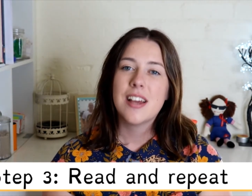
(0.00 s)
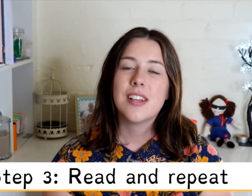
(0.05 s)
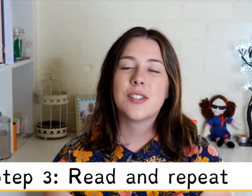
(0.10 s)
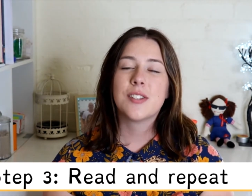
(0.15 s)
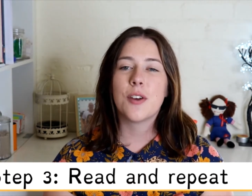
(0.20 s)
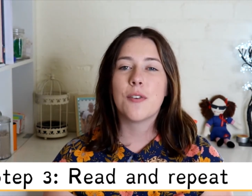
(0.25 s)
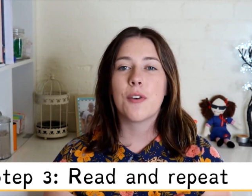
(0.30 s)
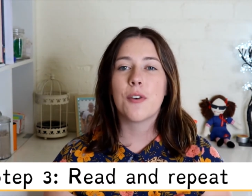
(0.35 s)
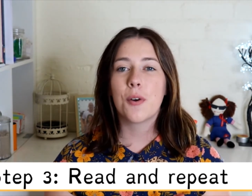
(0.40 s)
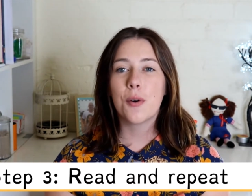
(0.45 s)

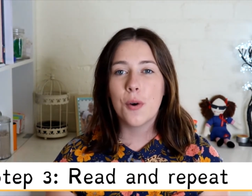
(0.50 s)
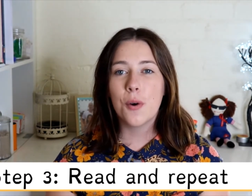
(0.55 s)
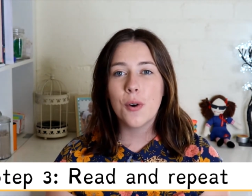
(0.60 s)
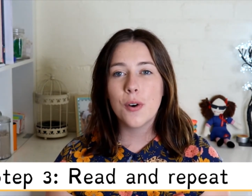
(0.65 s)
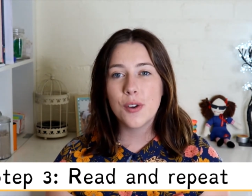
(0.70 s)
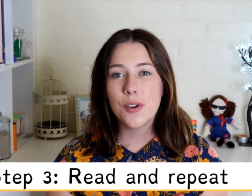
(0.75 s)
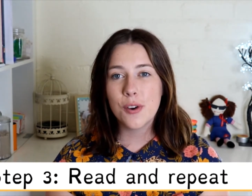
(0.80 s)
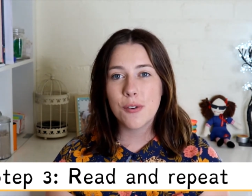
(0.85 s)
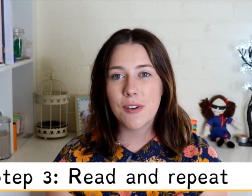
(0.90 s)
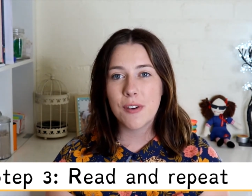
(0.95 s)
So
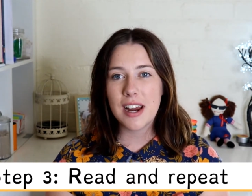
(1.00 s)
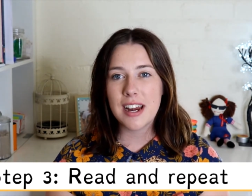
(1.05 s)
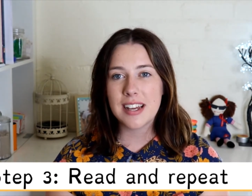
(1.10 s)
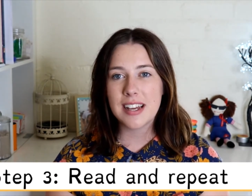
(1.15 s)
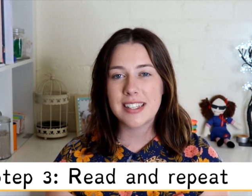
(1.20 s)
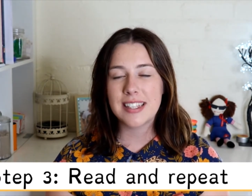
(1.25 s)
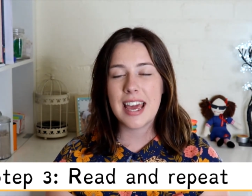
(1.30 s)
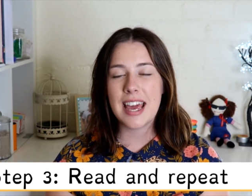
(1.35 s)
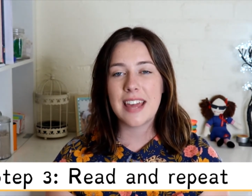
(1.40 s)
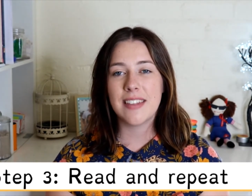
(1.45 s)
record your
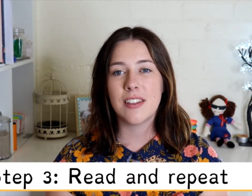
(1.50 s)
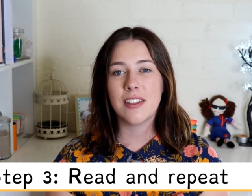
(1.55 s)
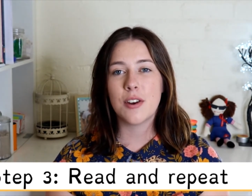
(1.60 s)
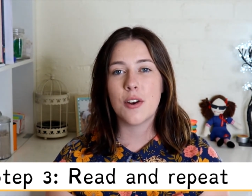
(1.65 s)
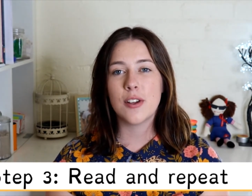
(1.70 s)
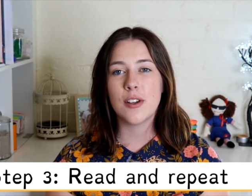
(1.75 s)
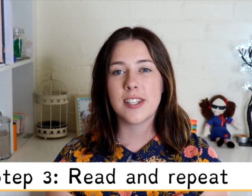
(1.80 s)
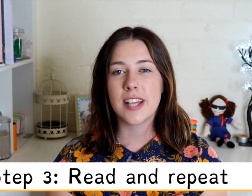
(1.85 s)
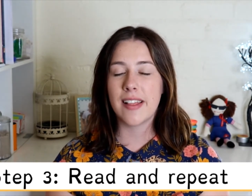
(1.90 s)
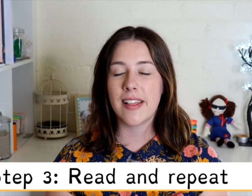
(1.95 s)
reader saying the
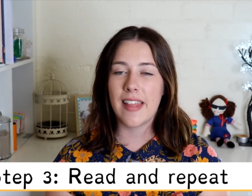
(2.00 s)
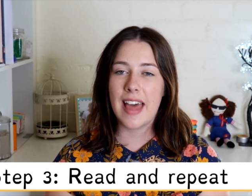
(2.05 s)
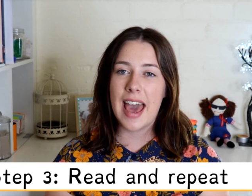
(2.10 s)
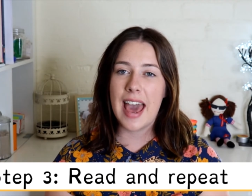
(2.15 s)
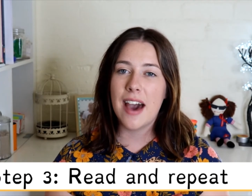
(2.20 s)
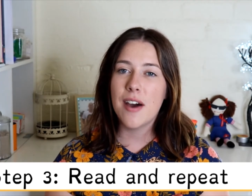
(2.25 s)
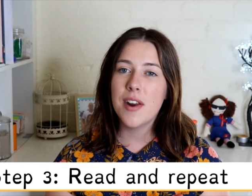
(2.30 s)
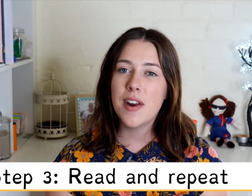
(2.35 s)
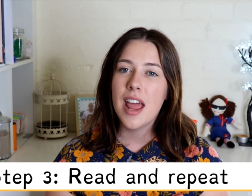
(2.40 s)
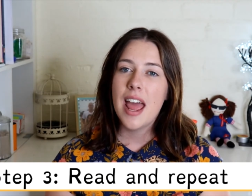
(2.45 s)
notes
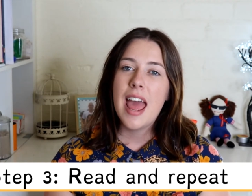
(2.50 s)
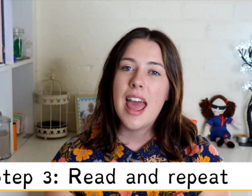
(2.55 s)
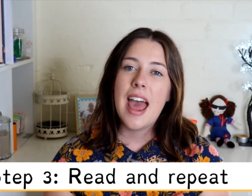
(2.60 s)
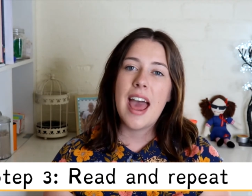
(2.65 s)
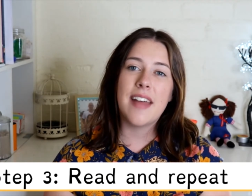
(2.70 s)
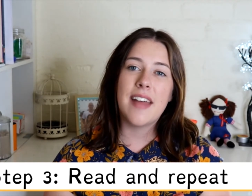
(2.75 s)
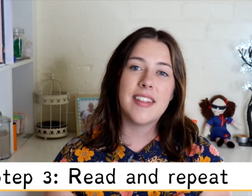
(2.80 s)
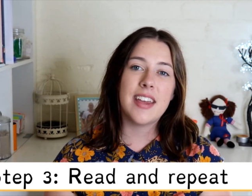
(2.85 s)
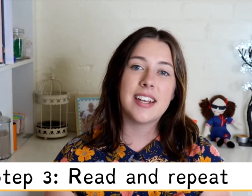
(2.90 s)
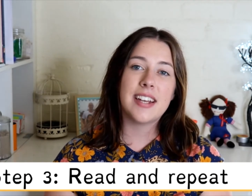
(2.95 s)
aloud
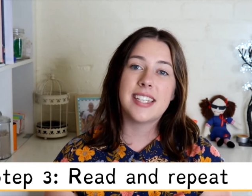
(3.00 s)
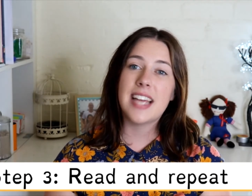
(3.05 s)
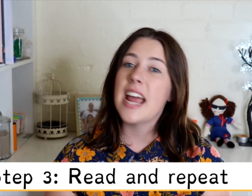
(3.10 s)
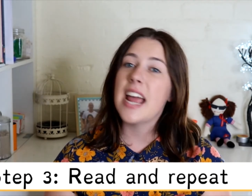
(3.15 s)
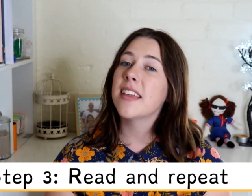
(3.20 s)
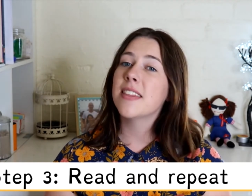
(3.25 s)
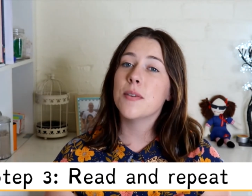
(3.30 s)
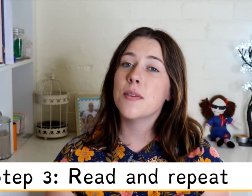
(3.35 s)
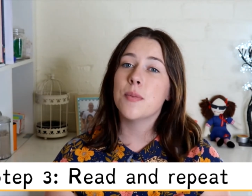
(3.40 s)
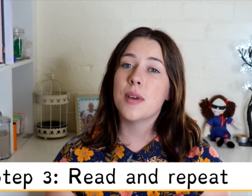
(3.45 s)
and then
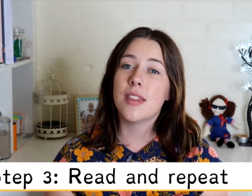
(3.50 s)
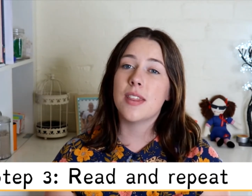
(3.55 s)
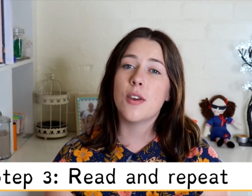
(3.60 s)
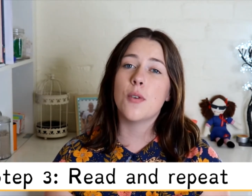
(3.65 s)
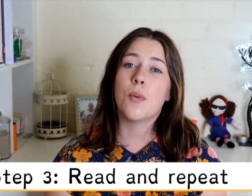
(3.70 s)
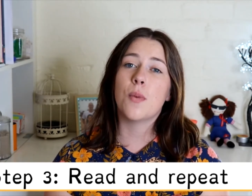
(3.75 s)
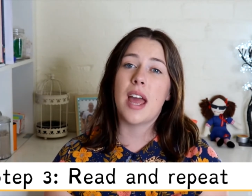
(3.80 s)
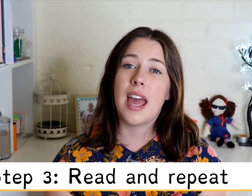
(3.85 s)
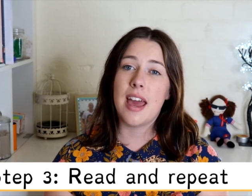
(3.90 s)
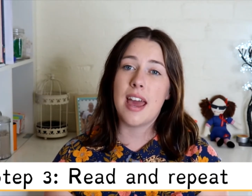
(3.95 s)
take them with
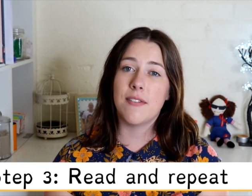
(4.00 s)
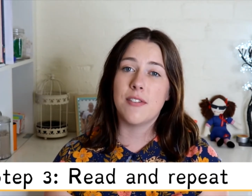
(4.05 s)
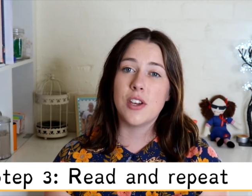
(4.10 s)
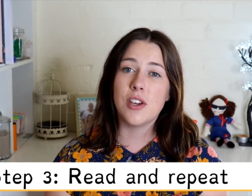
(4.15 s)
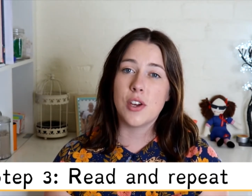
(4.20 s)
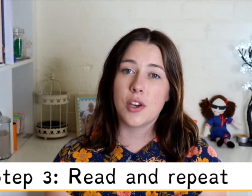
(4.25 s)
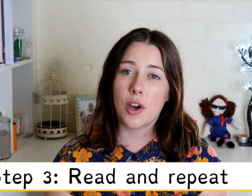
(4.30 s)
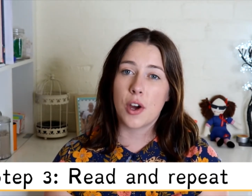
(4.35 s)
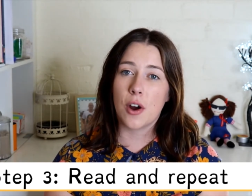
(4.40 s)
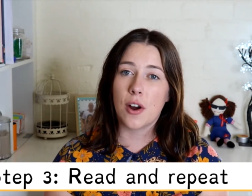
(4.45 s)
you wherever
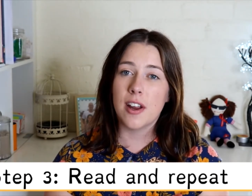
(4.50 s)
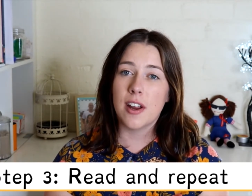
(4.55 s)
you go.